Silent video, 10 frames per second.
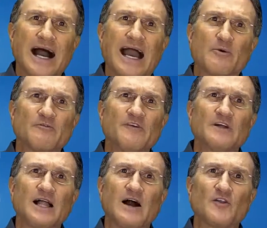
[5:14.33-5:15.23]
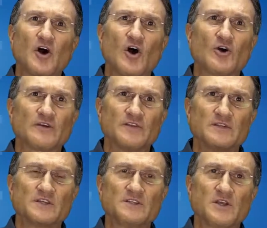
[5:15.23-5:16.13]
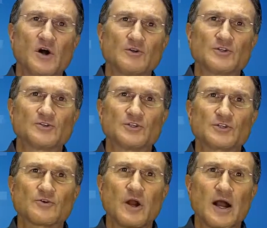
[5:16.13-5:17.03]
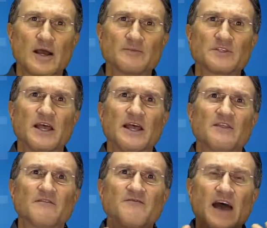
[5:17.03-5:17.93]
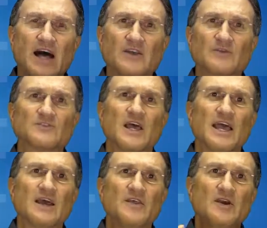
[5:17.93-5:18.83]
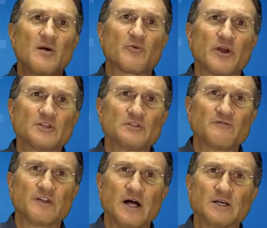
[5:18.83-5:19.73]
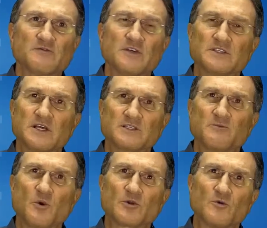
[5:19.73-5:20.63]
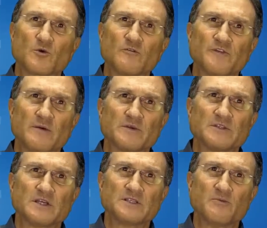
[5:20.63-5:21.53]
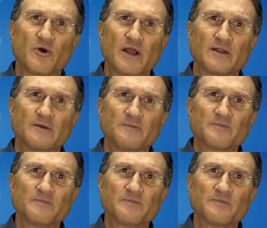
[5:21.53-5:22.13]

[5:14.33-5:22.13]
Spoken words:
I reveal how the heart of the Disney culture describes the values and the operational philosophies that support the world-famous Disney brand.